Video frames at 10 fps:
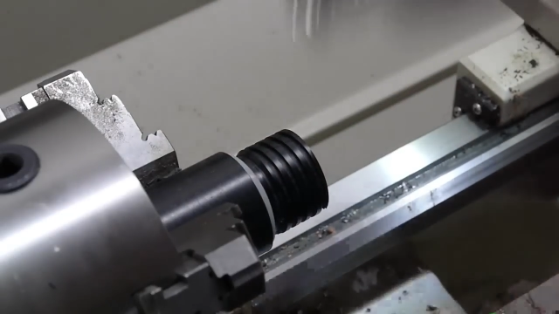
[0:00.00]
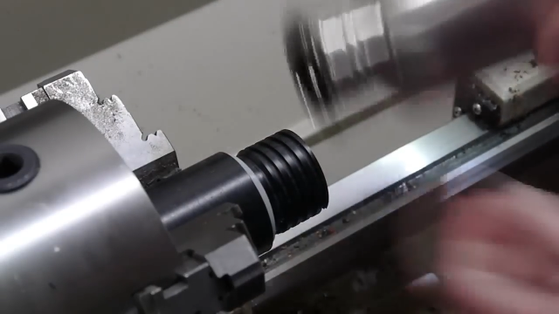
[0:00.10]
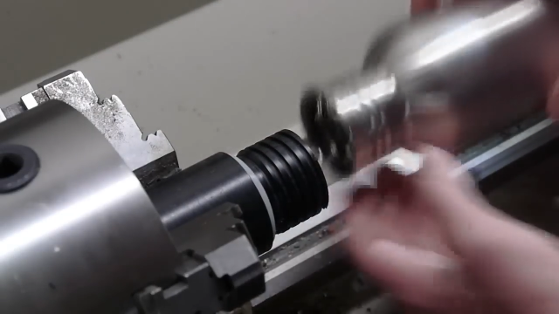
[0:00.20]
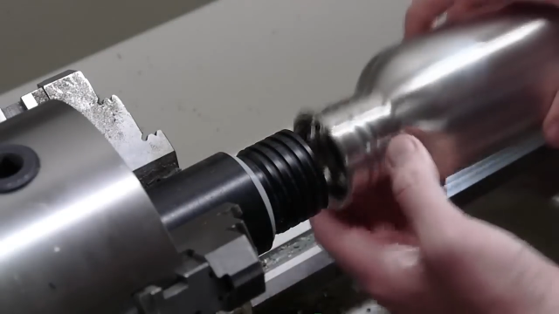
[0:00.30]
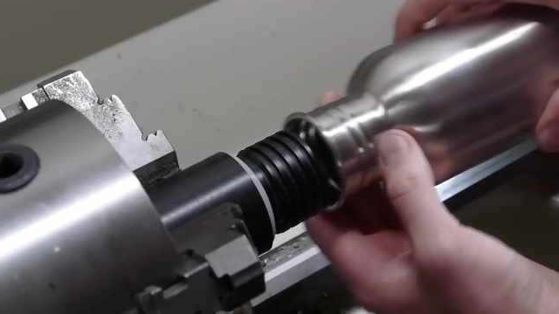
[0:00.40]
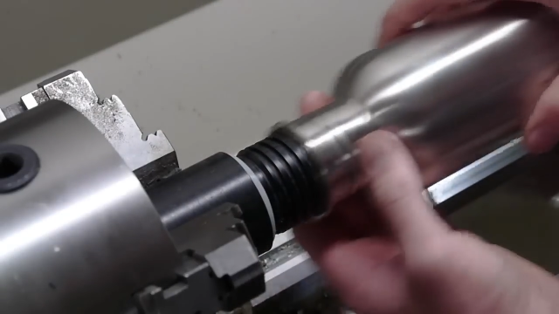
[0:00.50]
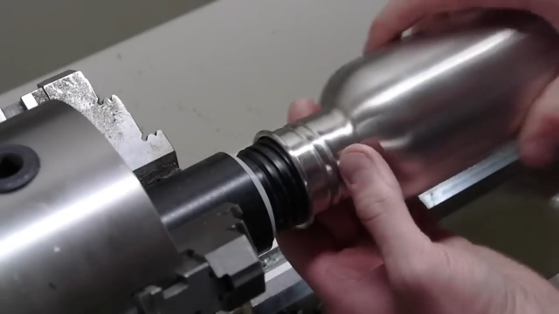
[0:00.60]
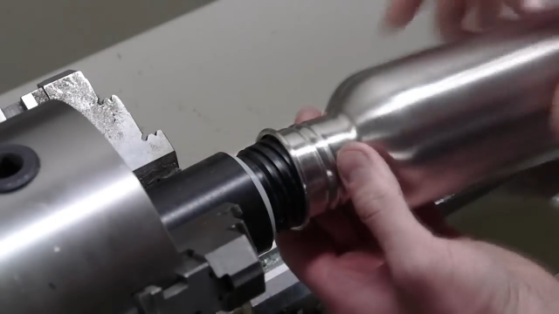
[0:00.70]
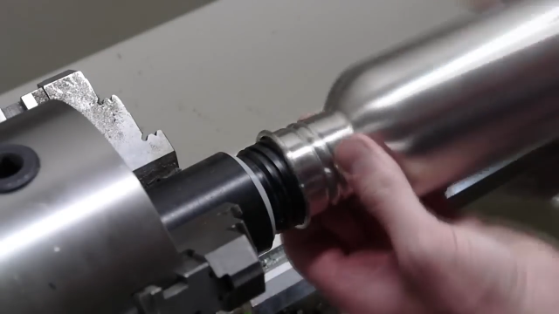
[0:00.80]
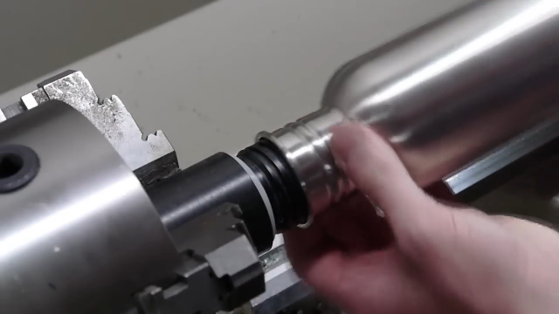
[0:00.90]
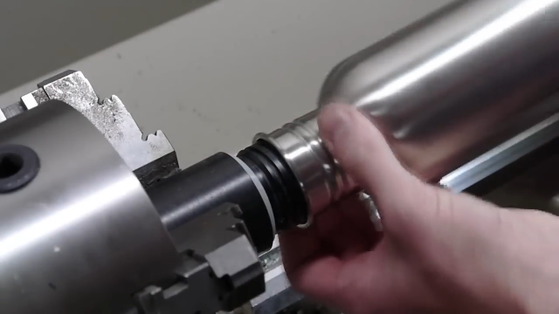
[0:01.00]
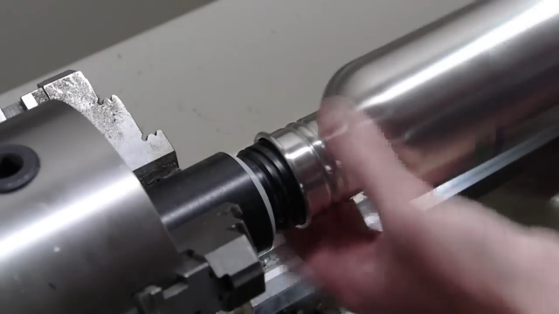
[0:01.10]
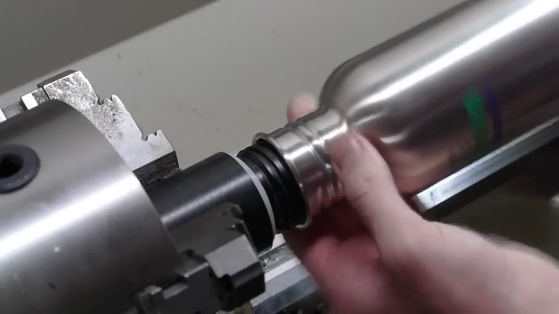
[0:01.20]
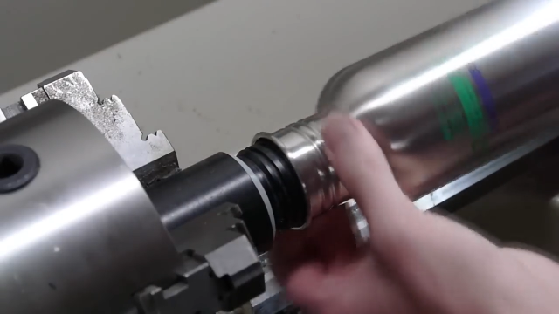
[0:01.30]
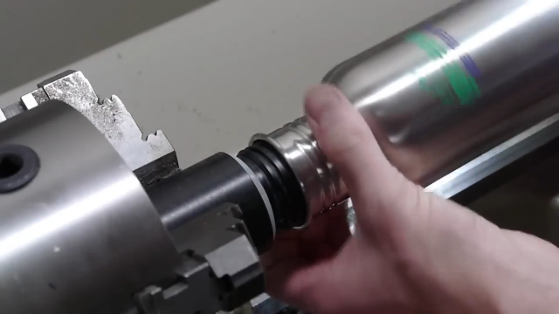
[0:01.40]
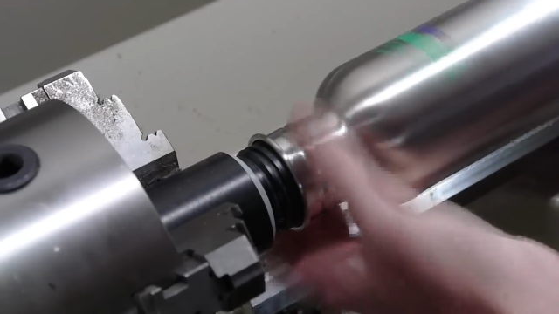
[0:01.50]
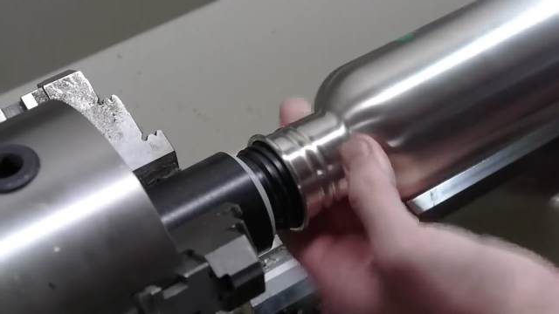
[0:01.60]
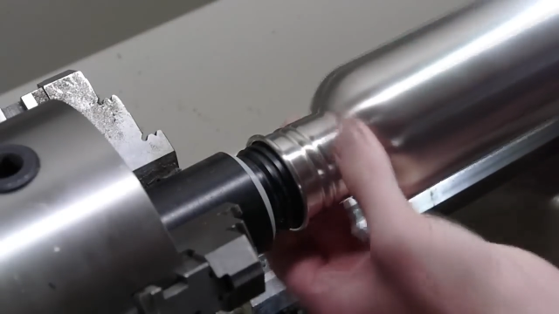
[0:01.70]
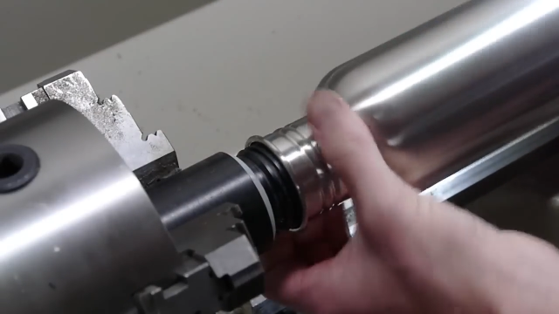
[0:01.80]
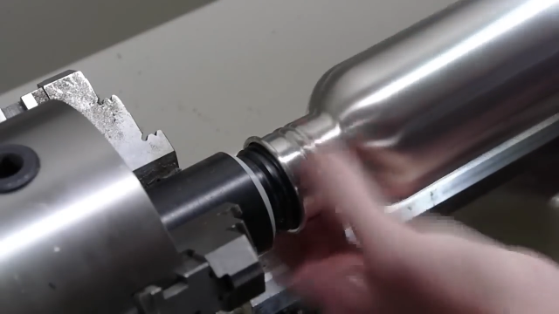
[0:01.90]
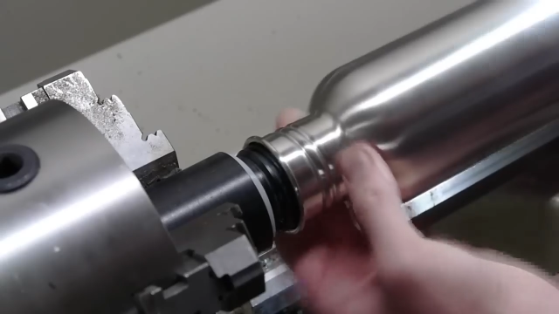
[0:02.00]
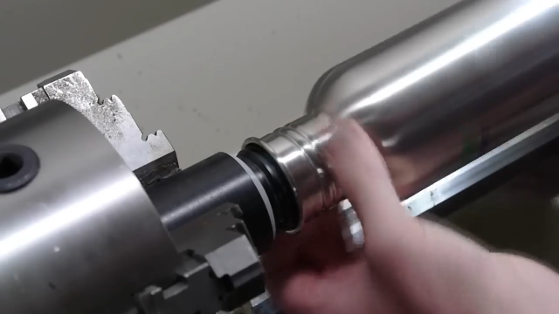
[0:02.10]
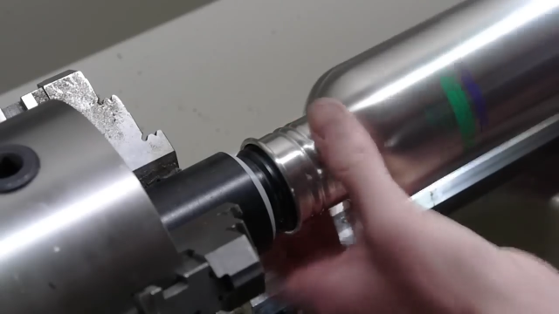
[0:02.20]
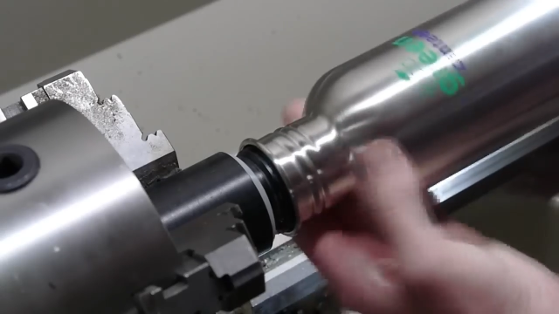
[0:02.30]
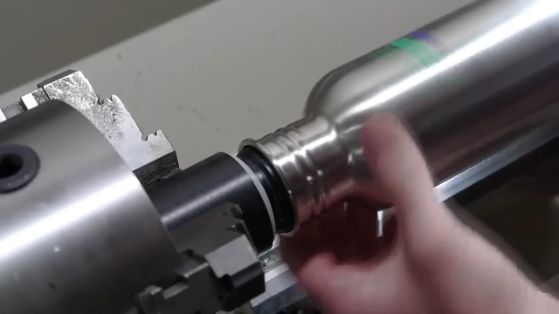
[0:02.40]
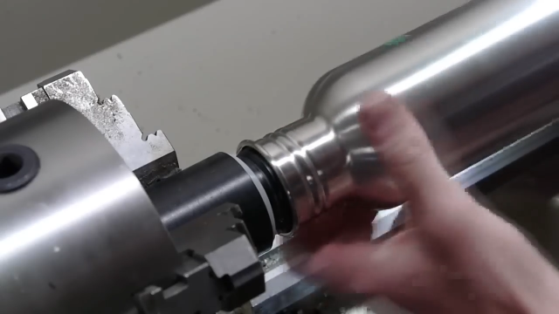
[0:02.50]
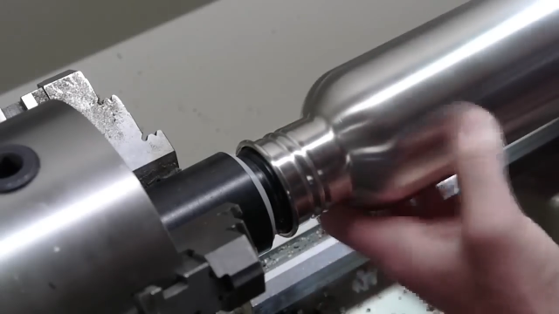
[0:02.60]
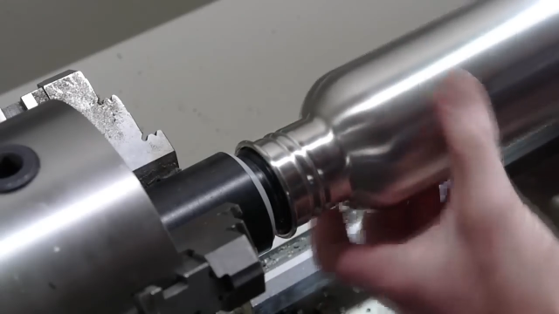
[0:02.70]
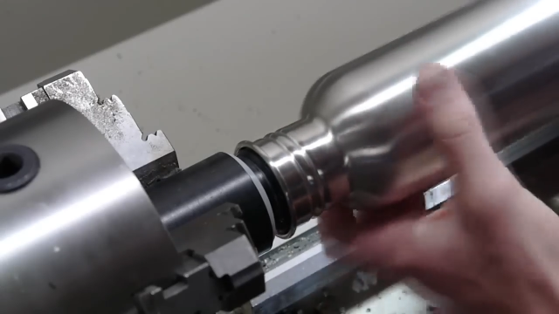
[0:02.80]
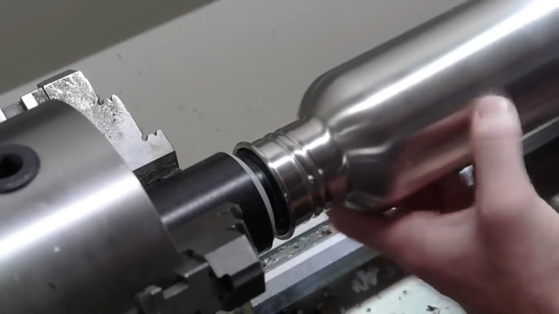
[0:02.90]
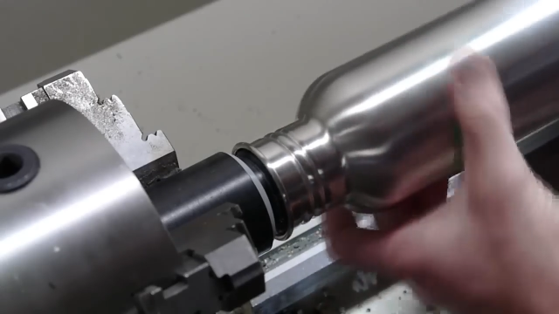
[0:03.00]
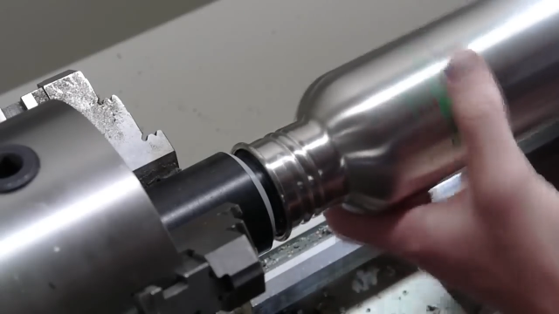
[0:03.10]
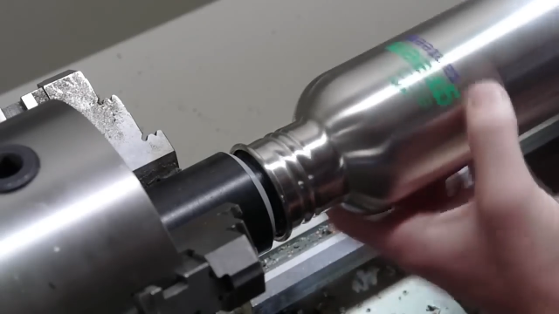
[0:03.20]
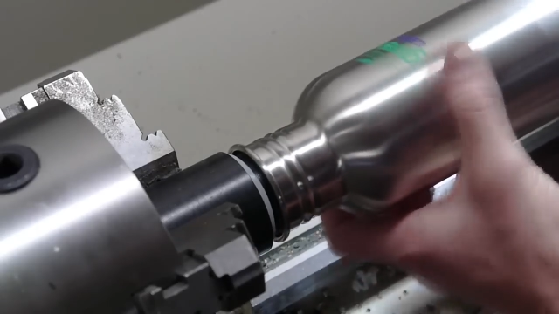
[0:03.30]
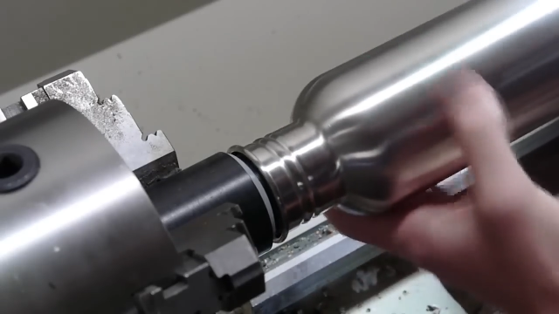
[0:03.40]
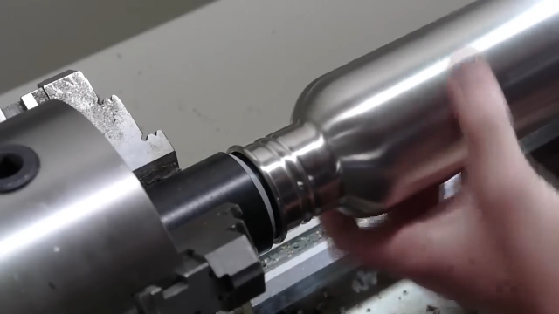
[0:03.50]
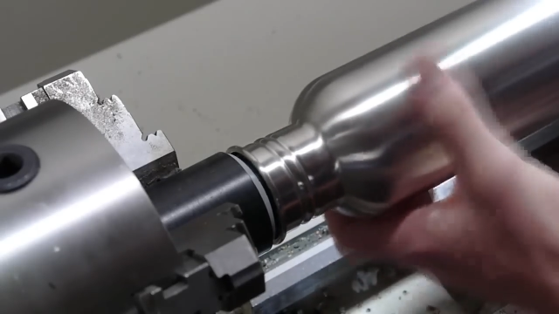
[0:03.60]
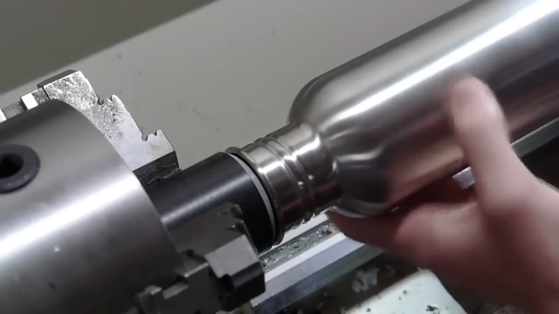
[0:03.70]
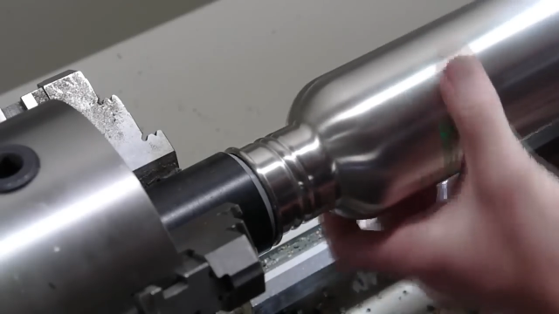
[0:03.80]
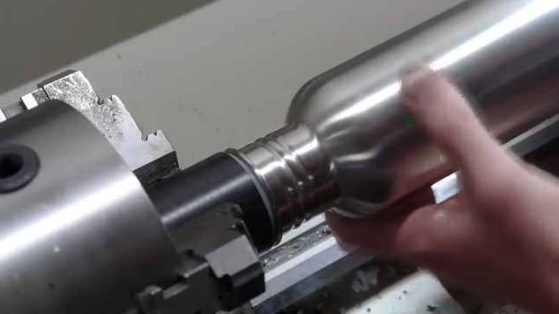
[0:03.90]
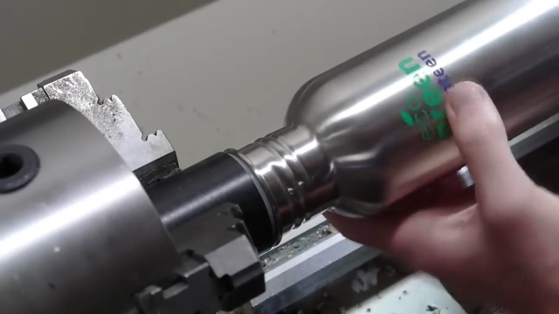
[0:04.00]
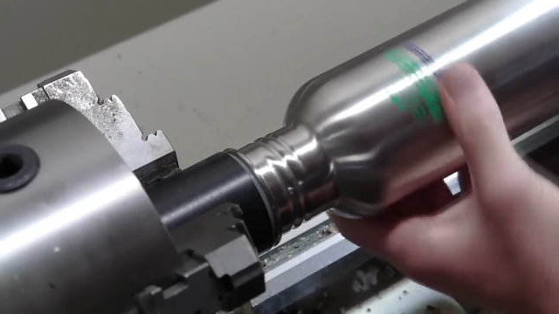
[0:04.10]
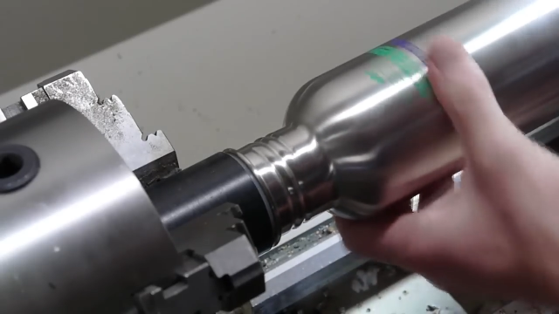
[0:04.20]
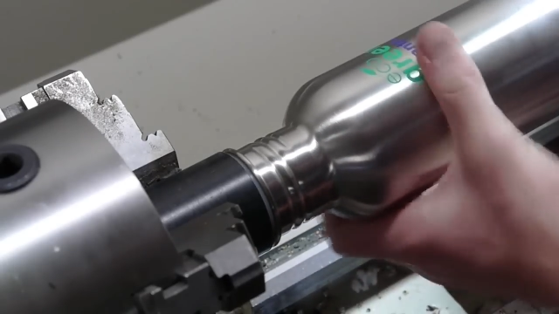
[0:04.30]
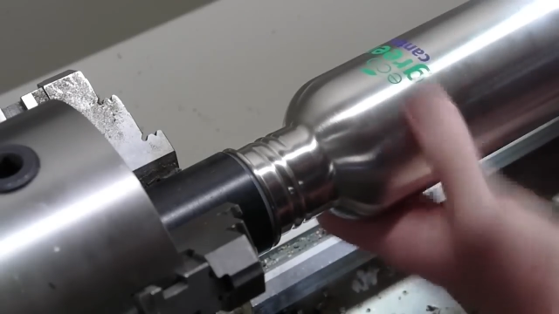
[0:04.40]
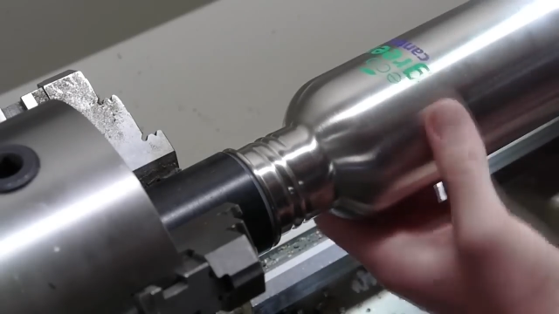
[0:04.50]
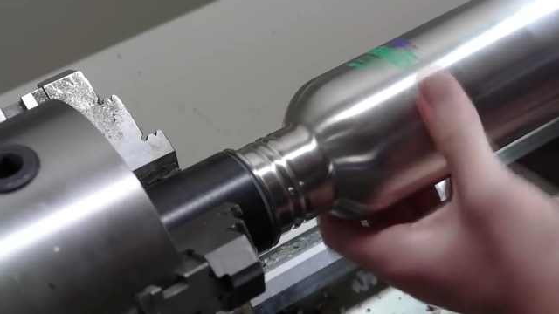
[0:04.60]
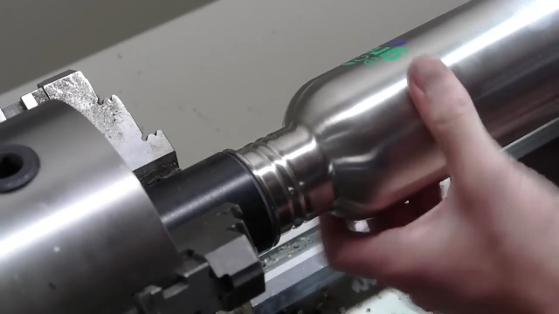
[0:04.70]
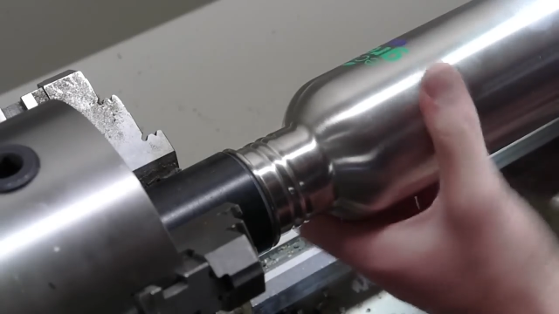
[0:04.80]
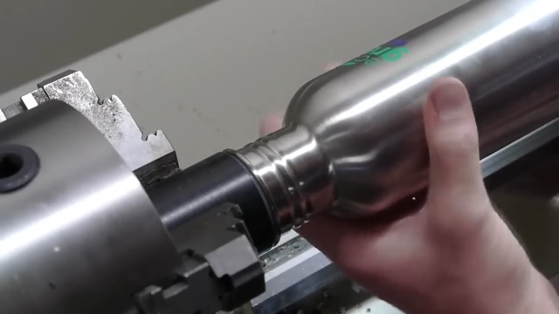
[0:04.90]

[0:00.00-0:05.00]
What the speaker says: [unreadable: no face in view]